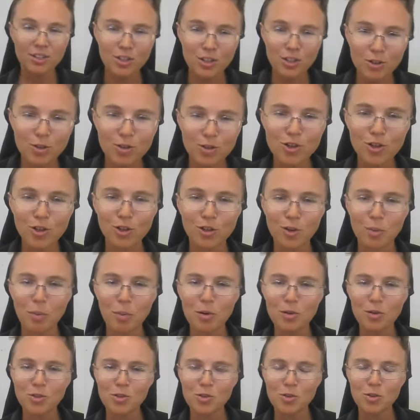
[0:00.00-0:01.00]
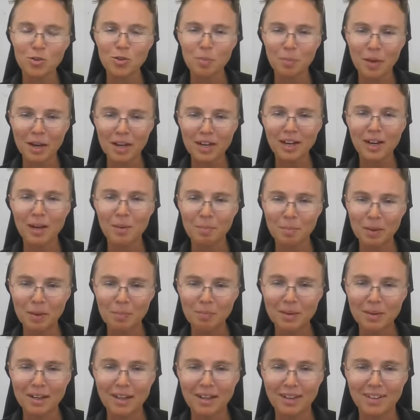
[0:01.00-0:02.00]
Dude, you're supposed to. You made a
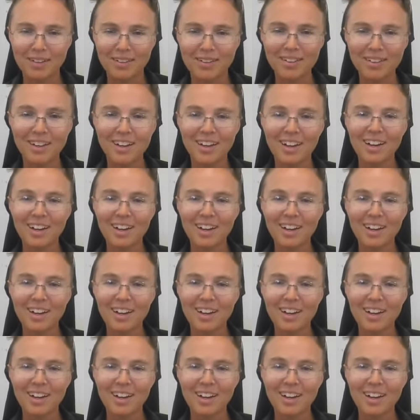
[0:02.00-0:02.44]
commitment.